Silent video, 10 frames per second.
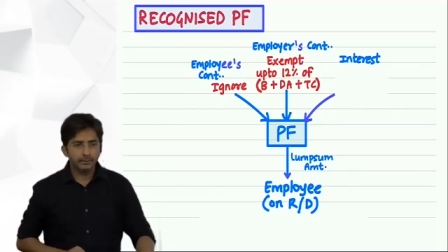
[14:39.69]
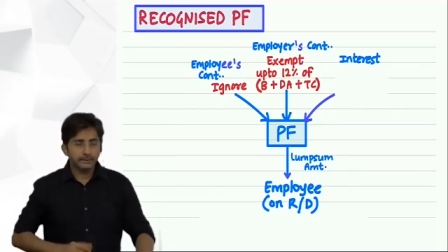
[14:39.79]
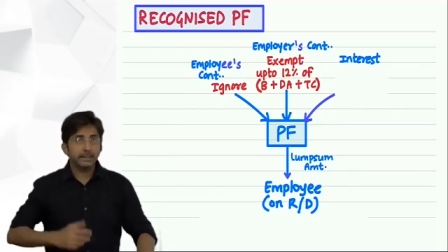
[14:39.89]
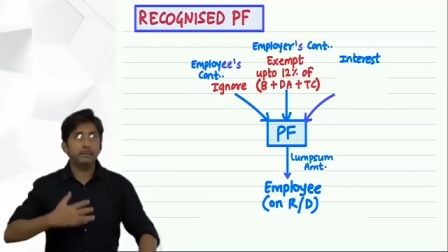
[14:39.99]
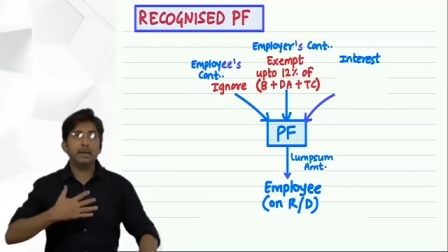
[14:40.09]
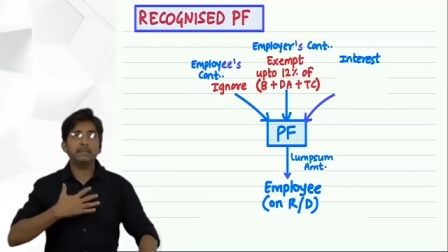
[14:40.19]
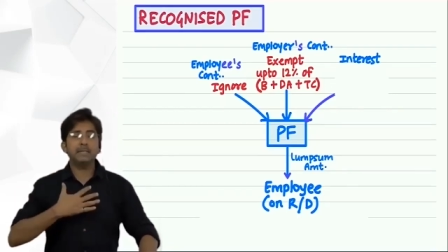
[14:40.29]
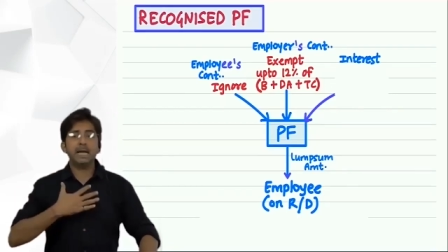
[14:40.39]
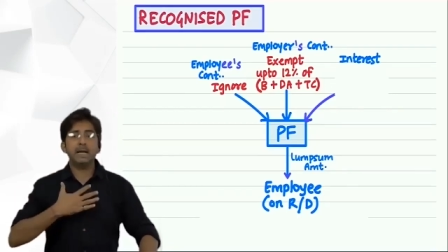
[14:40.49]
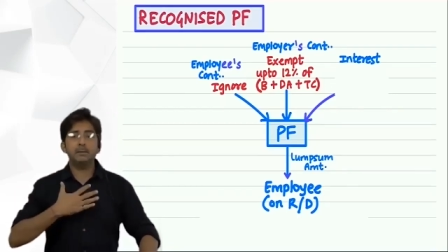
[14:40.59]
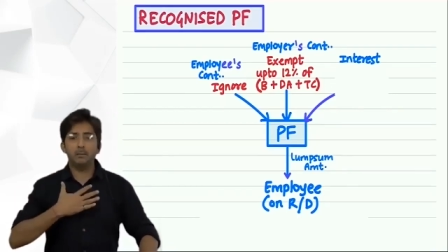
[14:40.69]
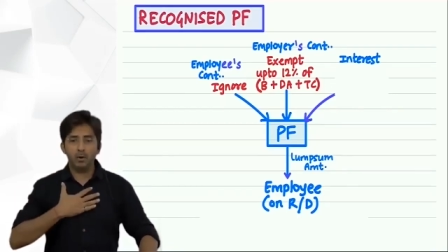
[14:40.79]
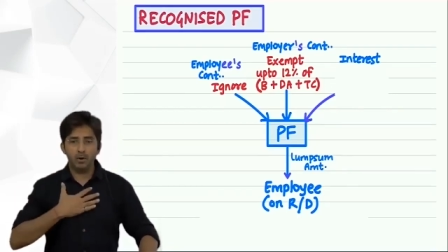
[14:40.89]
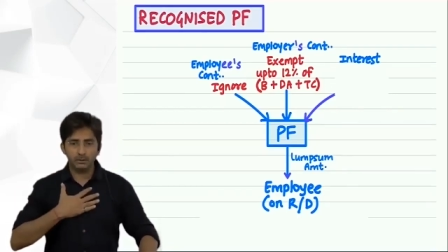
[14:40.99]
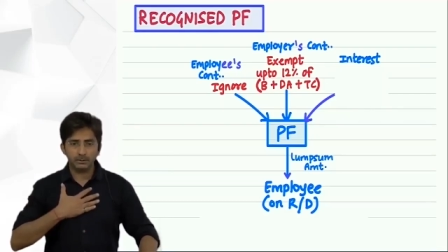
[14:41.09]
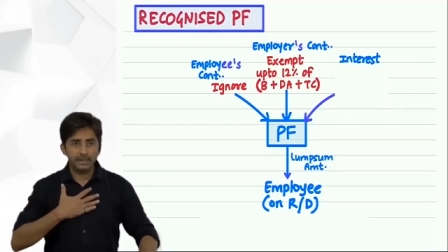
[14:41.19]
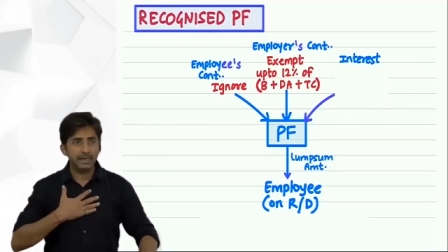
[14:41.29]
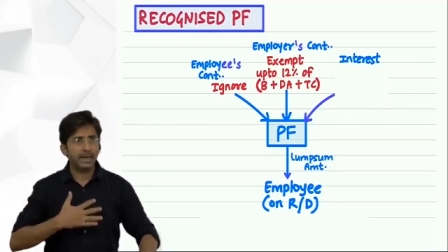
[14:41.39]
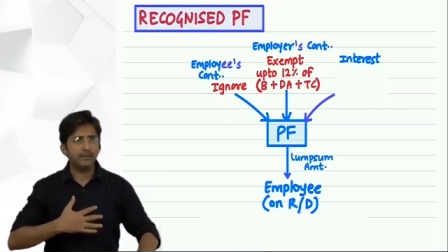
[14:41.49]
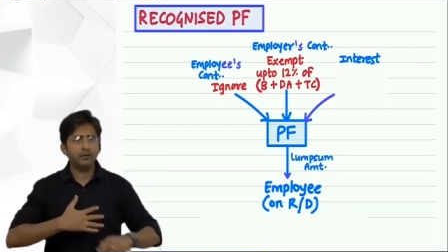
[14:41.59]
See, imagine I am a boss
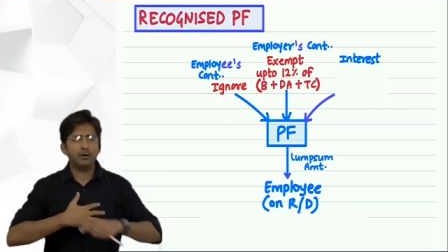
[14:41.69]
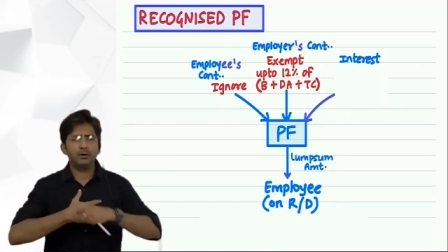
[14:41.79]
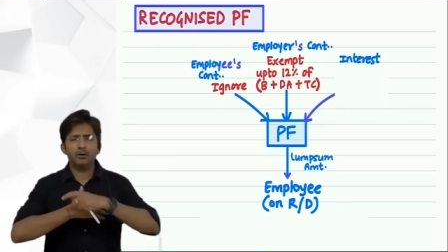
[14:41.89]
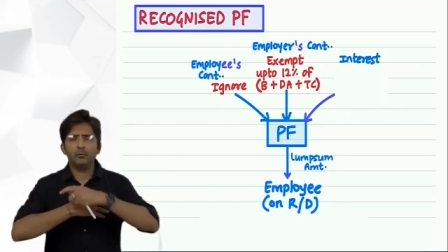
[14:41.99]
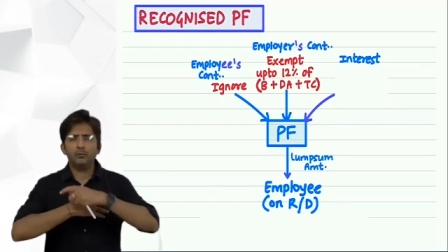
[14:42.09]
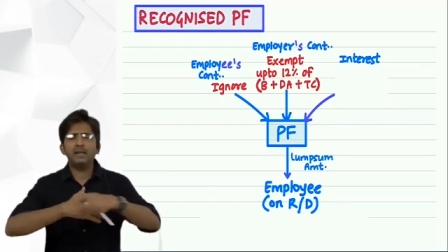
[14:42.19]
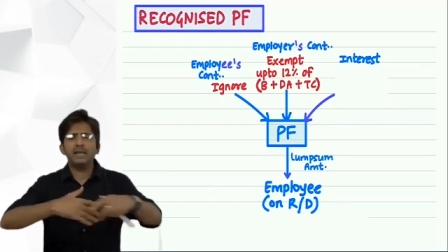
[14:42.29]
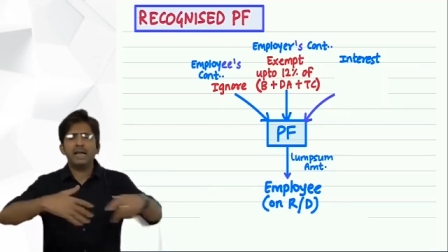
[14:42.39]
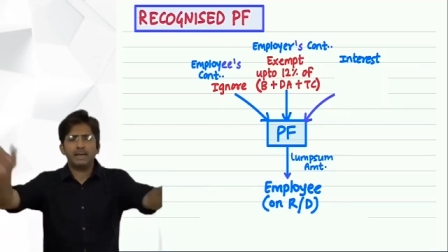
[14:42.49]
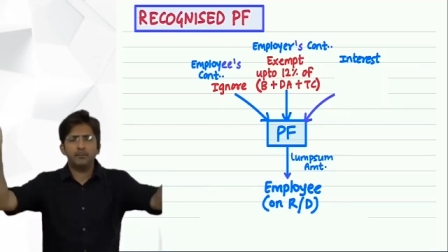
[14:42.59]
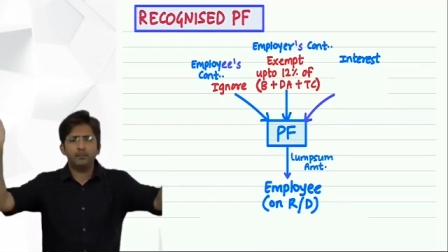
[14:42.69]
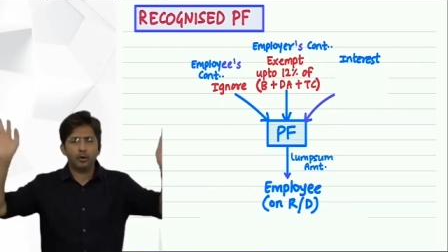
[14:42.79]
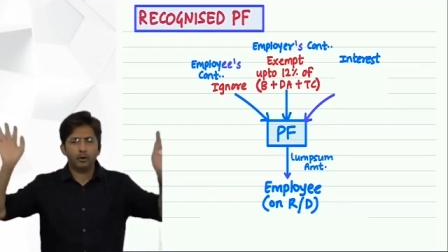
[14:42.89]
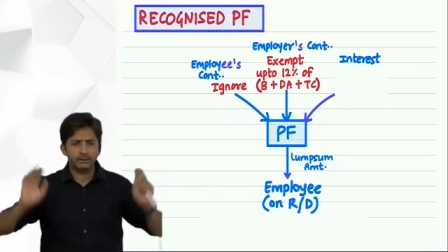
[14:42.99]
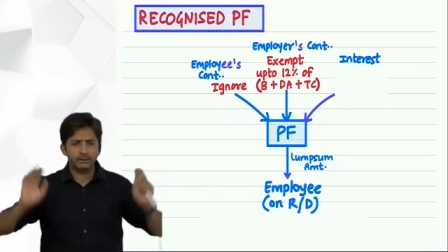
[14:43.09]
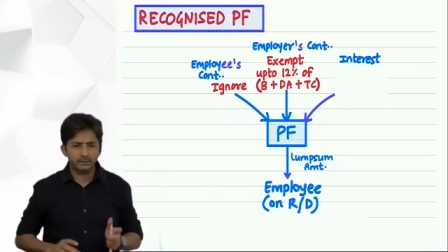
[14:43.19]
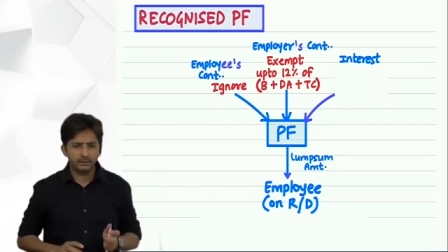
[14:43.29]
and I have got 1 lakh employees.